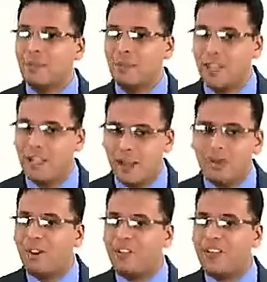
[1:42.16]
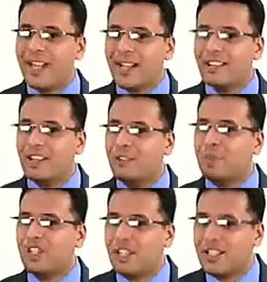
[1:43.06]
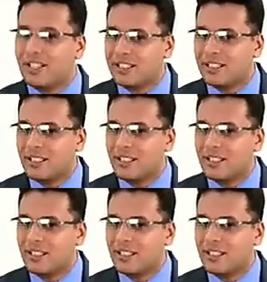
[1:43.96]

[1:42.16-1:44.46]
The number of reacting species